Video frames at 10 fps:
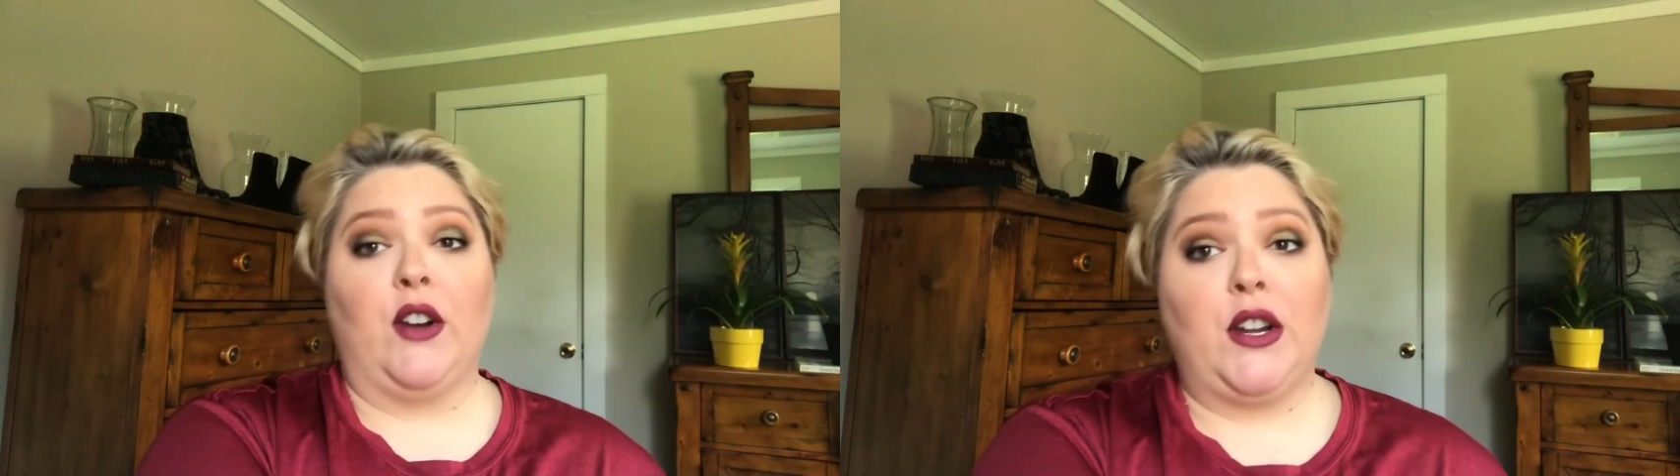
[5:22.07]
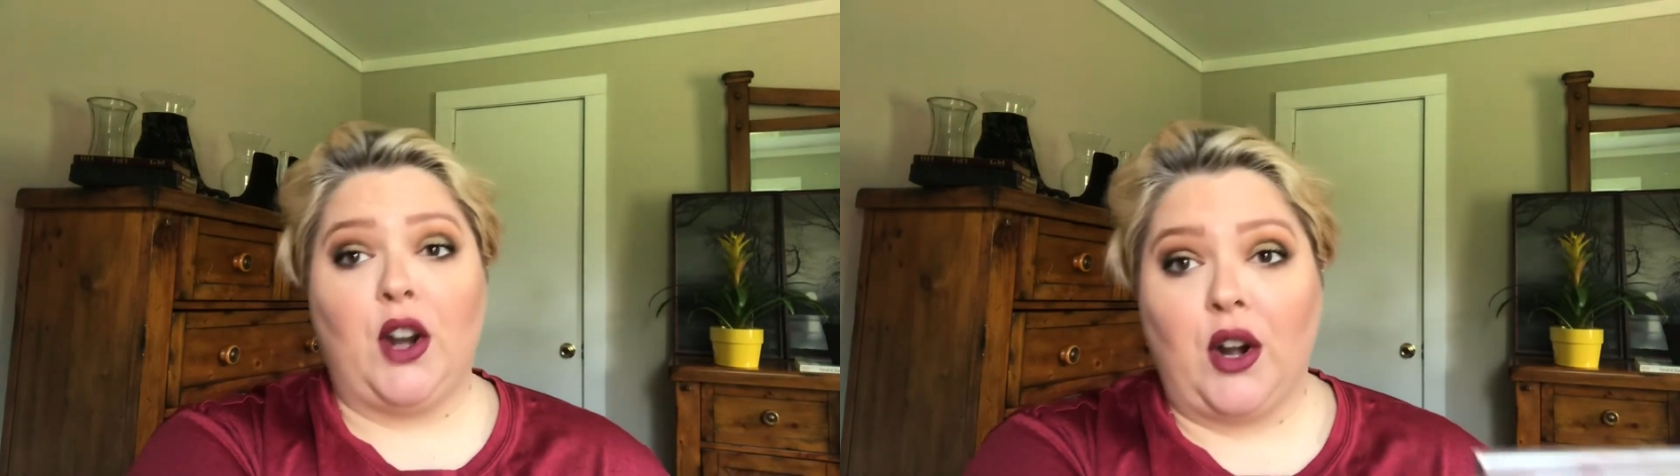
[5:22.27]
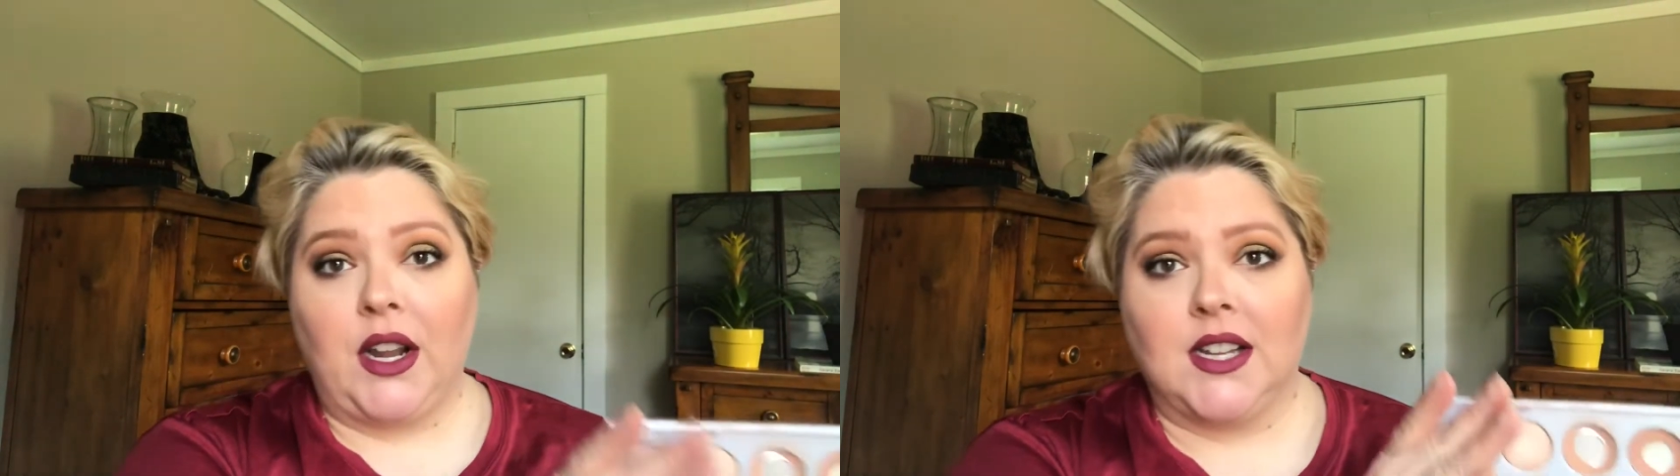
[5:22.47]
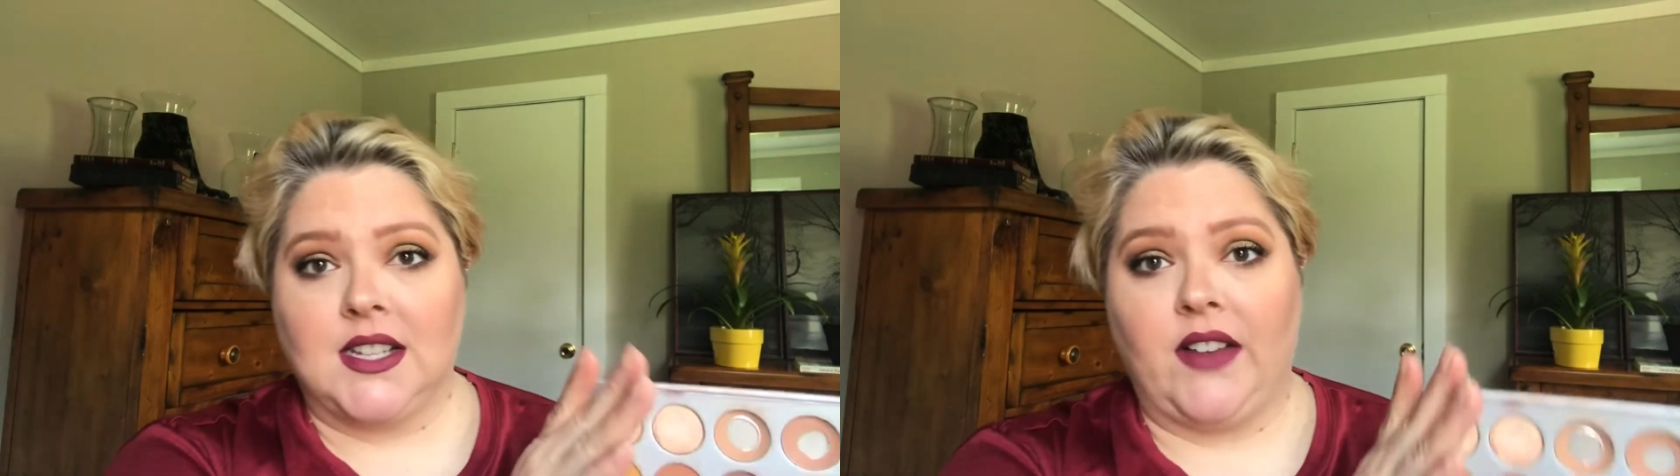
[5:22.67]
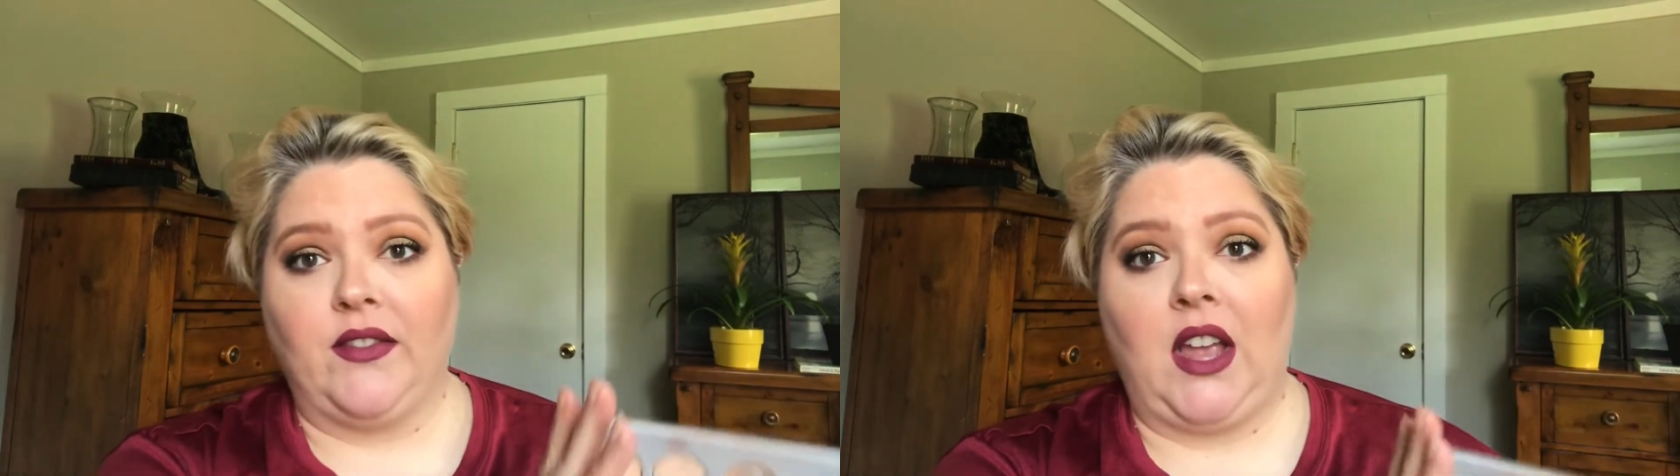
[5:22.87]
very dirty
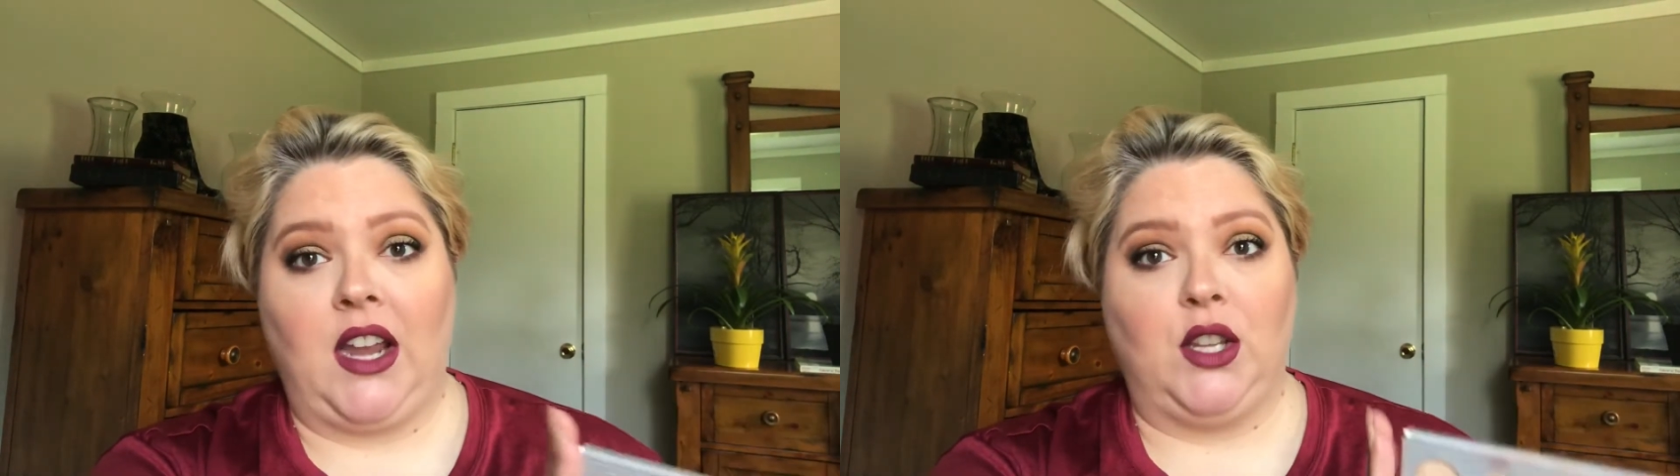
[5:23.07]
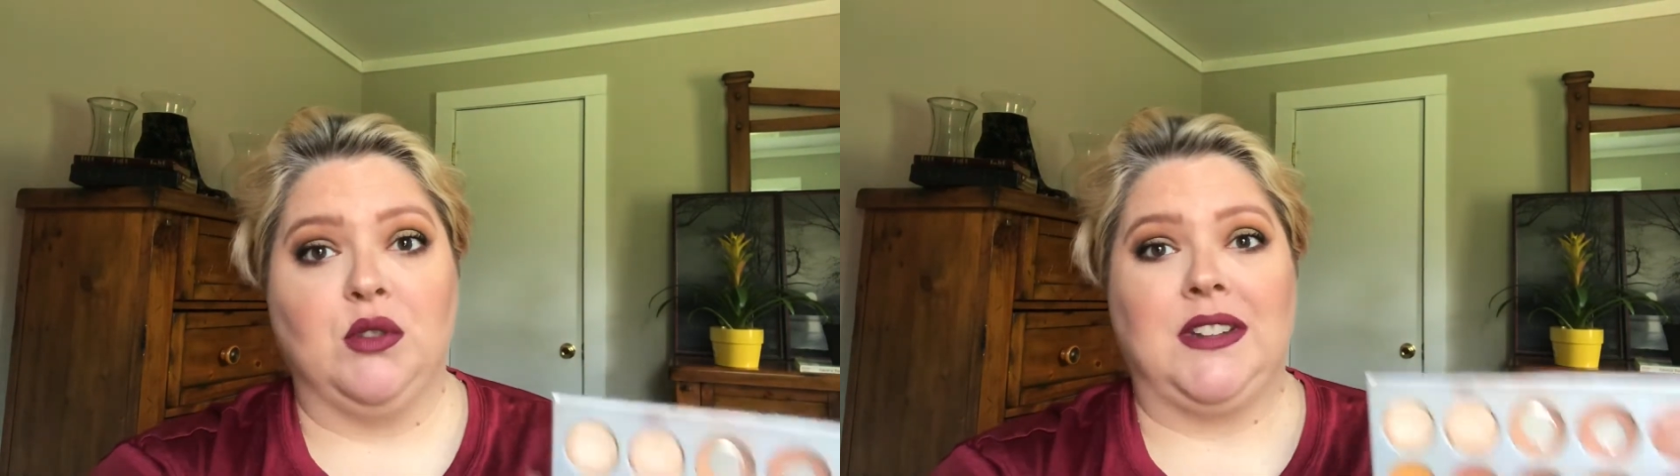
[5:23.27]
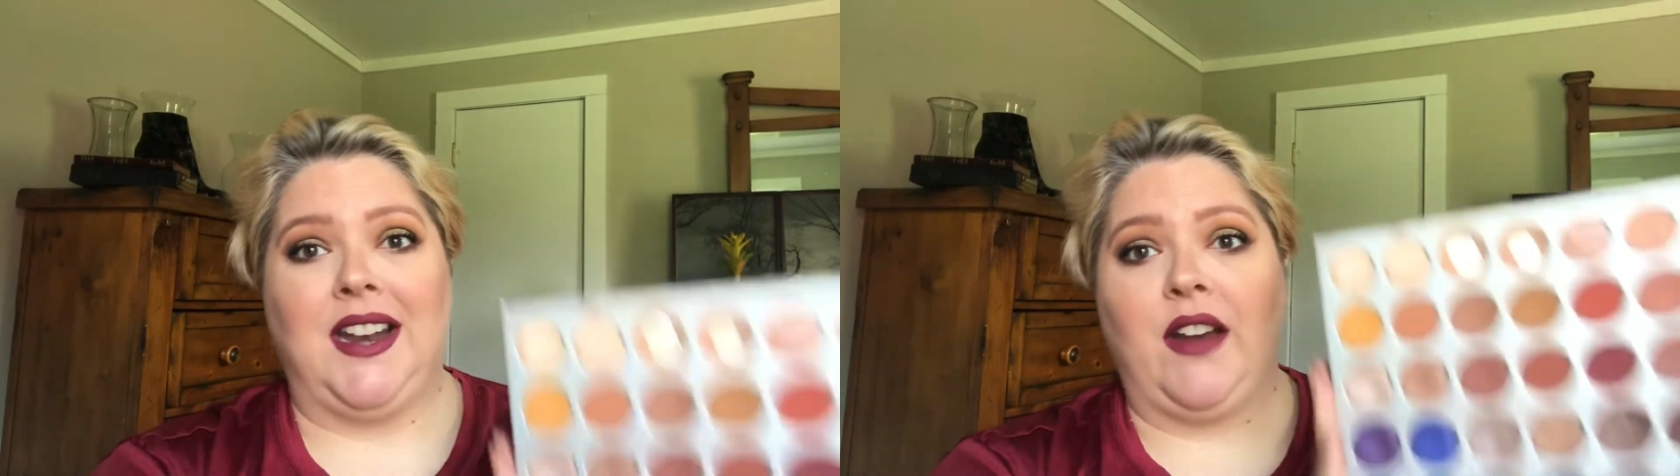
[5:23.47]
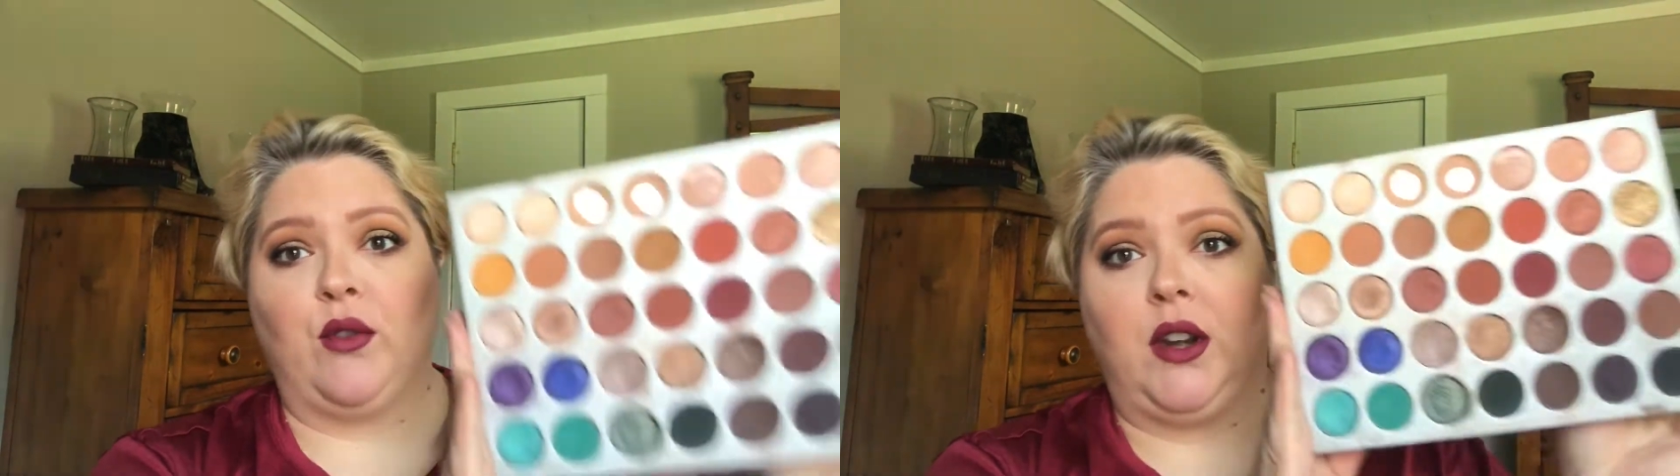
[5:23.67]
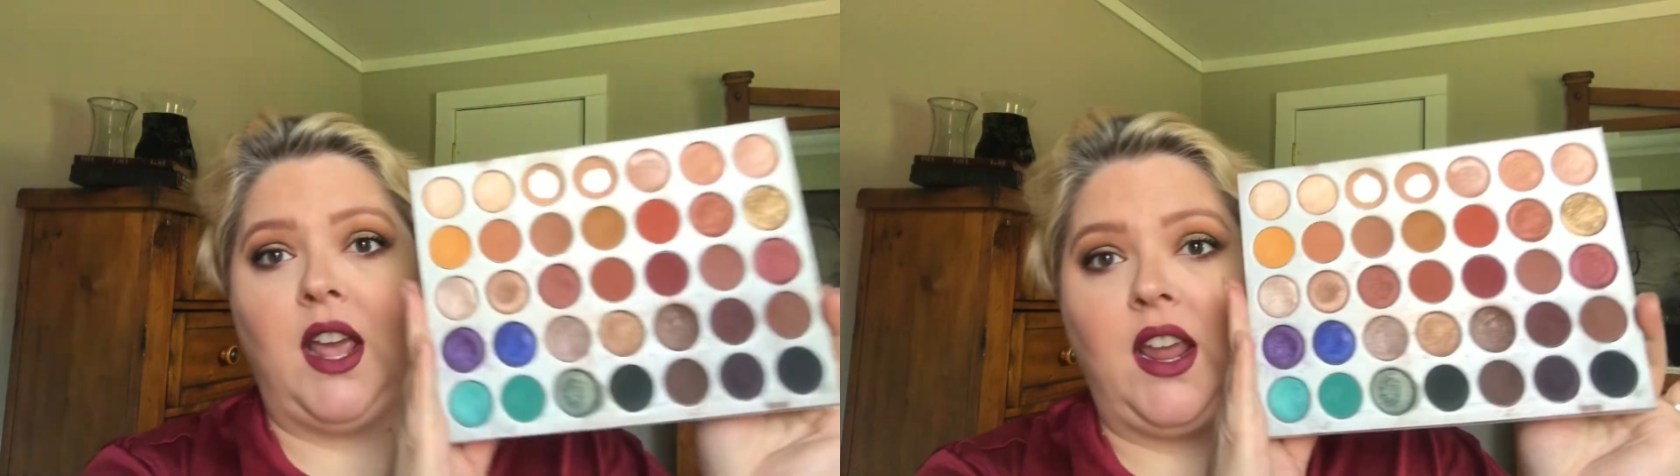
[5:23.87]
because I used it
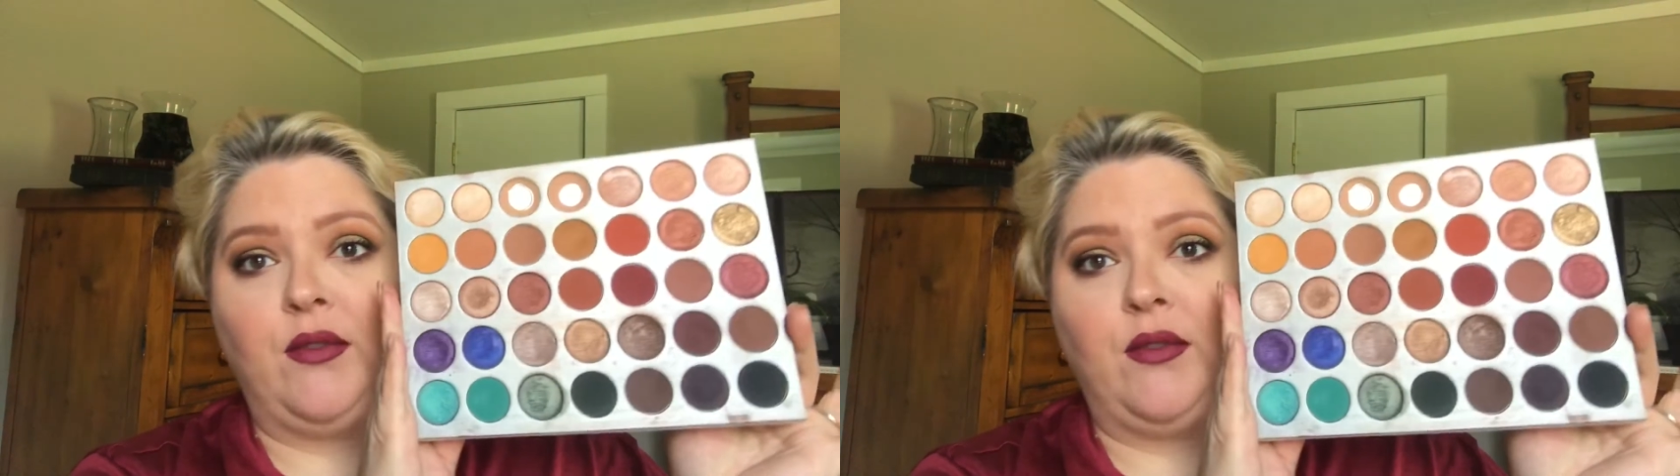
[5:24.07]
every day